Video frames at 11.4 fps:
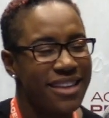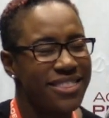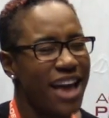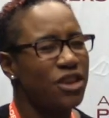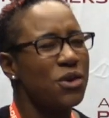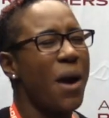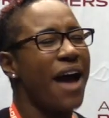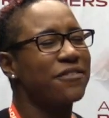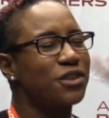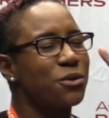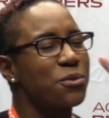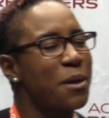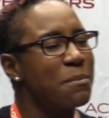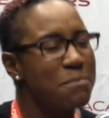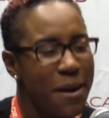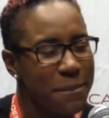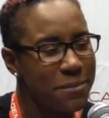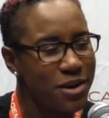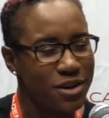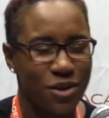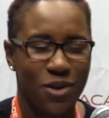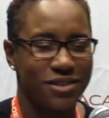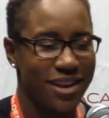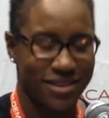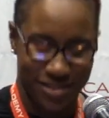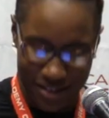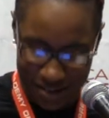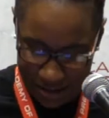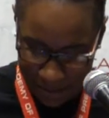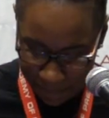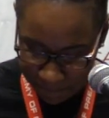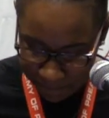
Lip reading: that you have to remember your destiny?